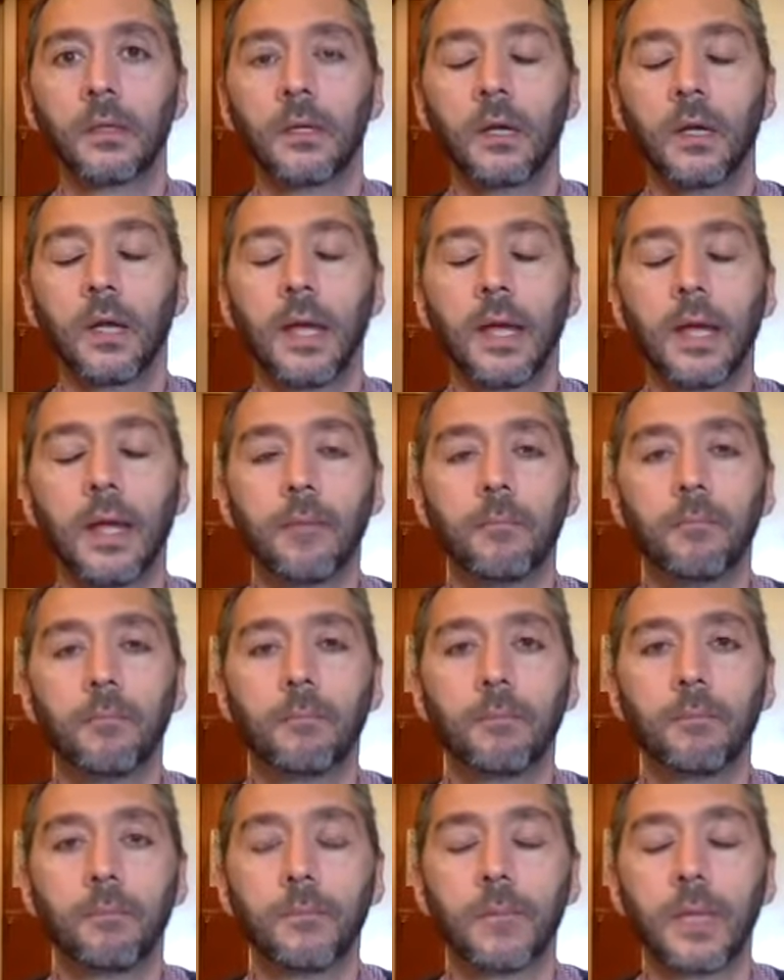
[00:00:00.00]
Hey,
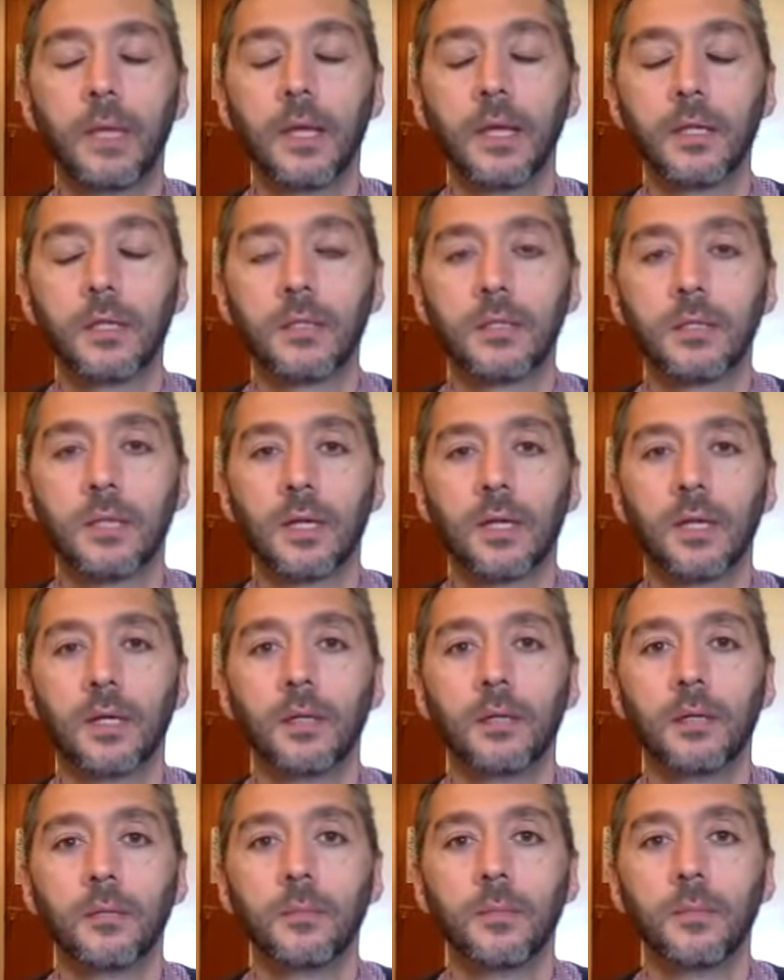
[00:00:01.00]
it's
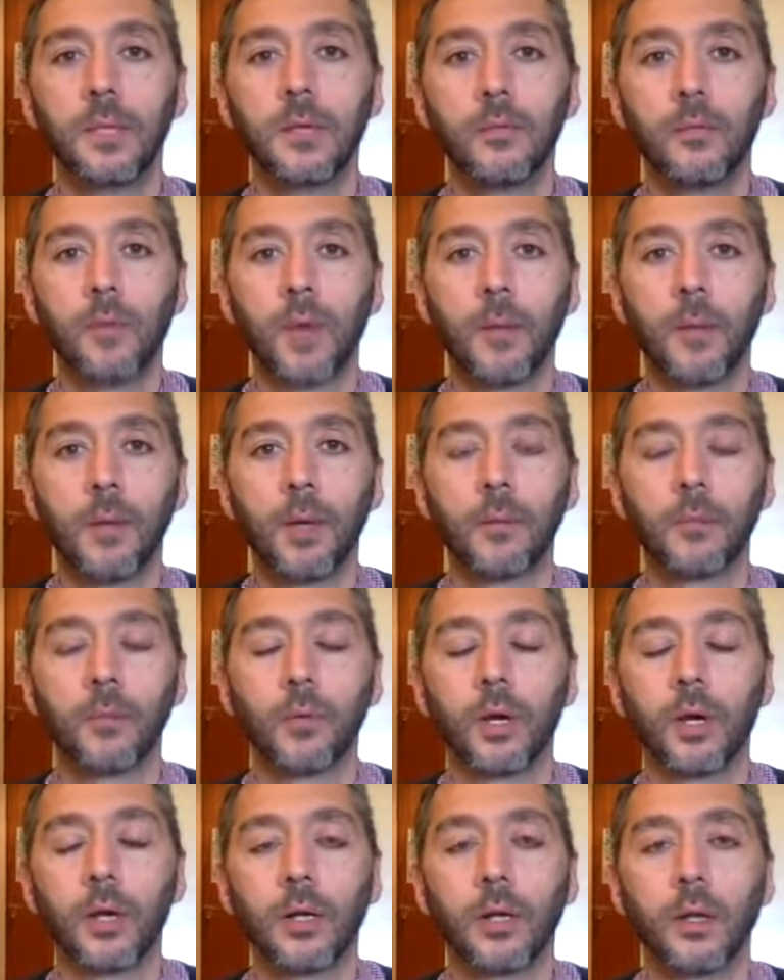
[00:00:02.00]
me, Rabbi
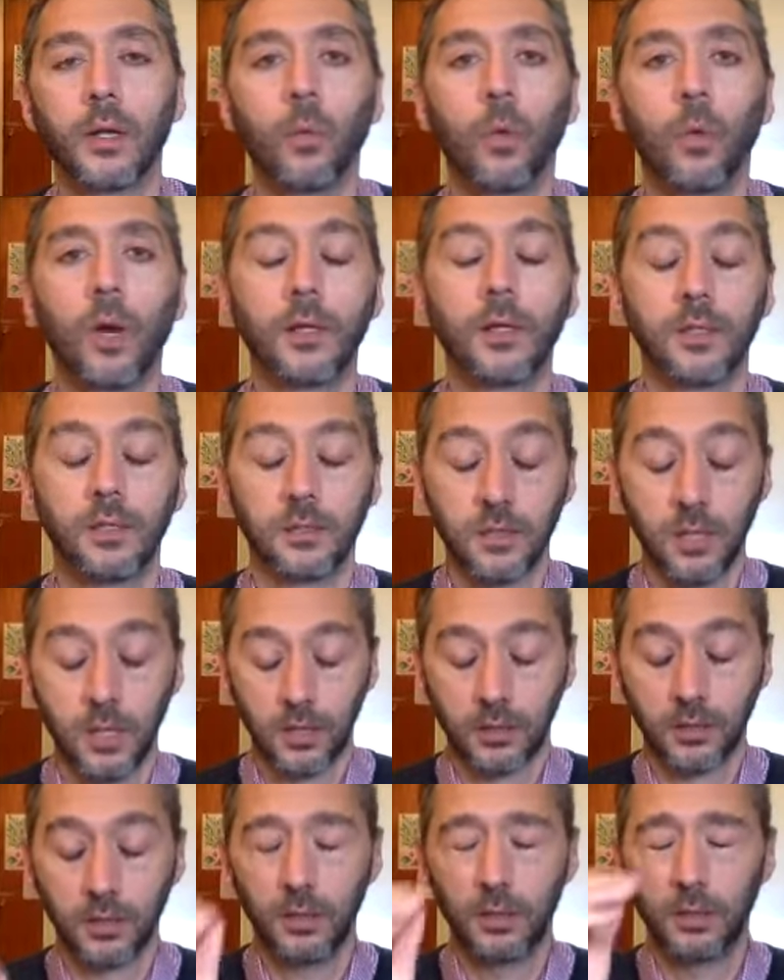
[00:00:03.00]
Brian. I wanted to
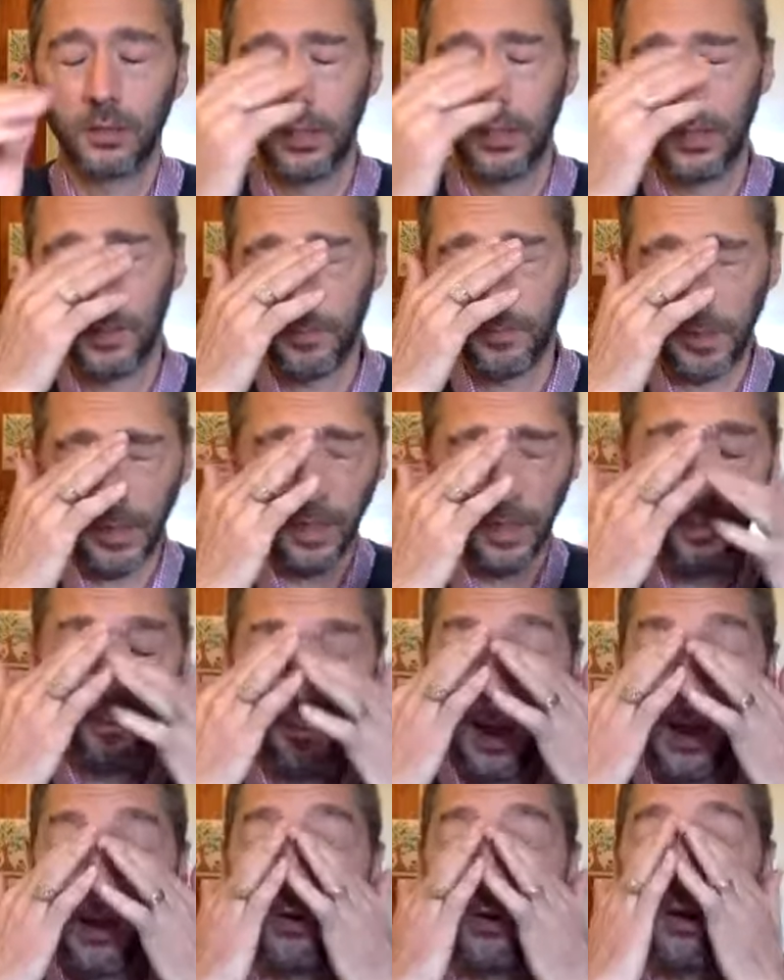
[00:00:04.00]
talk a little bit
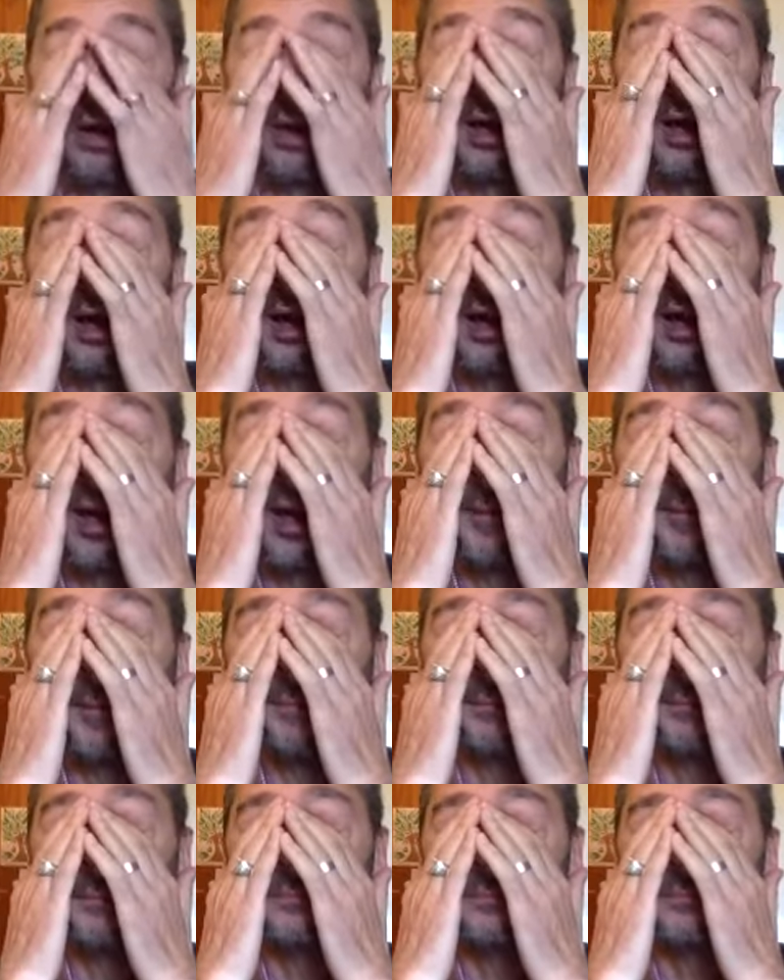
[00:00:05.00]
about
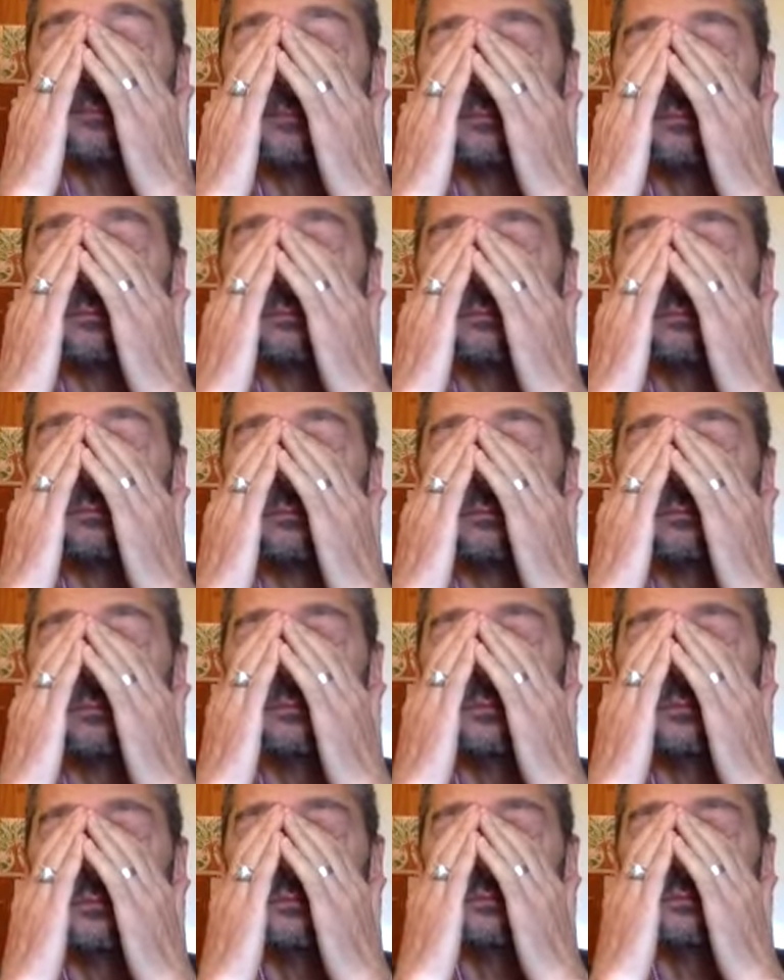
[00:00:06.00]

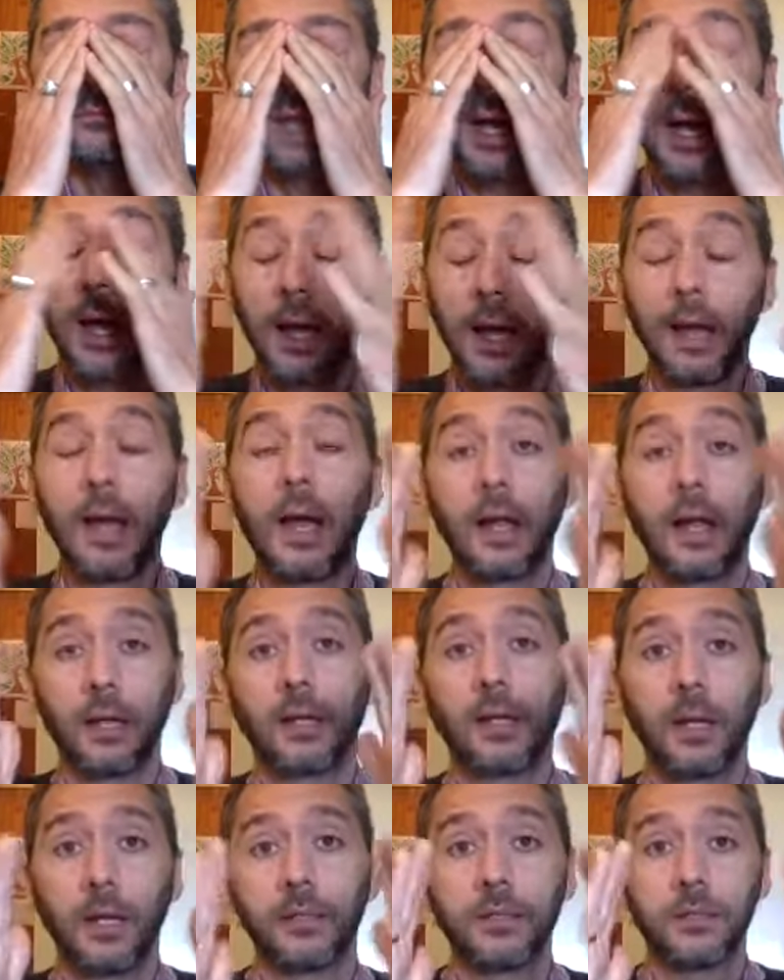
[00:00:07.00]
High
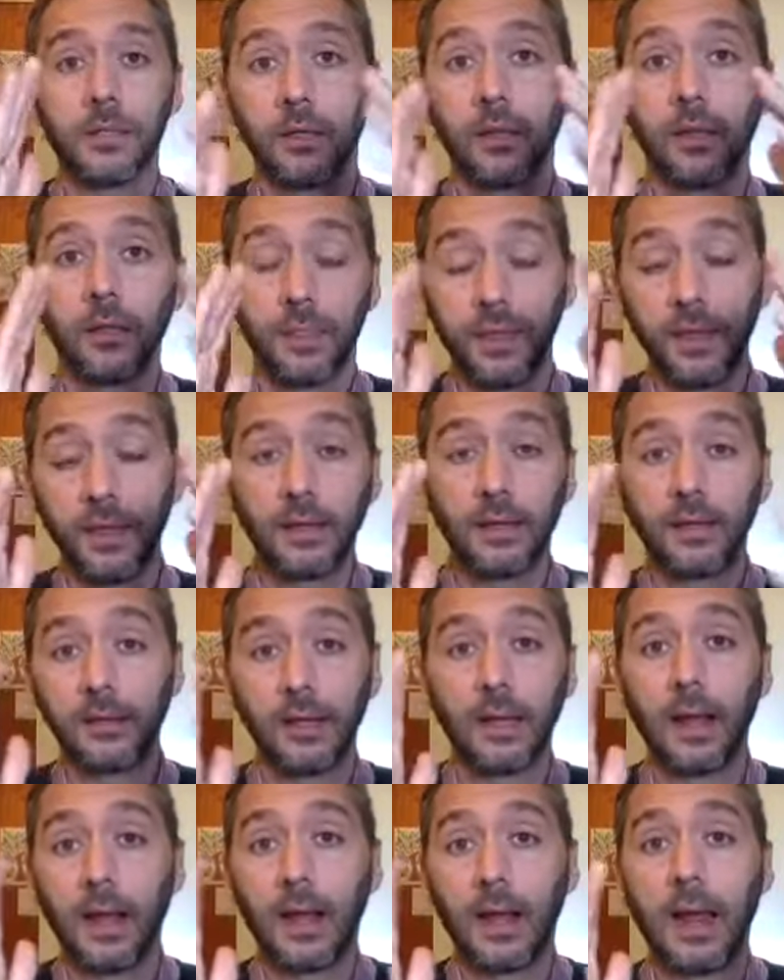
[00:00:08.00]
Holidays and the
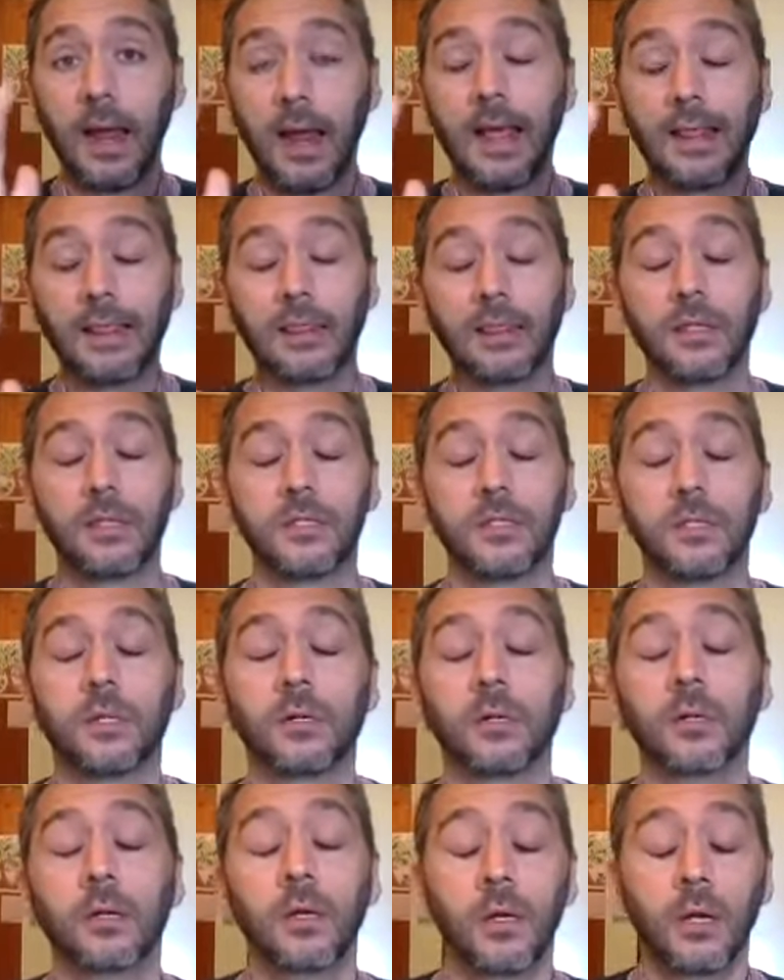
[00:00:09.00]
thinking that I had this
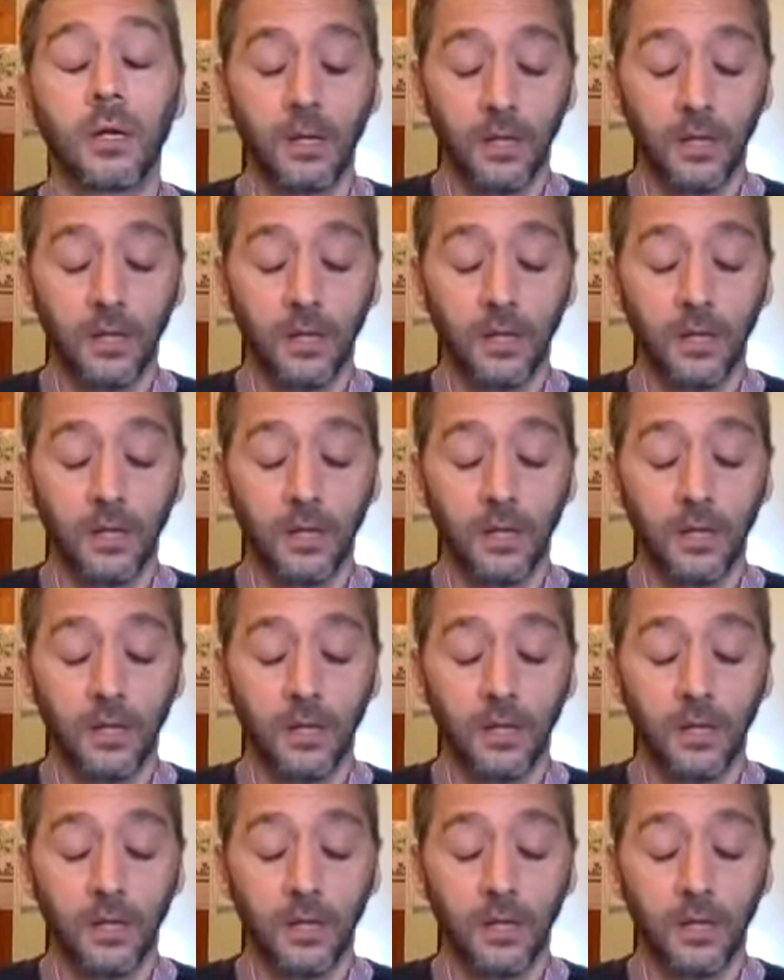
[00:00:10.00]
year.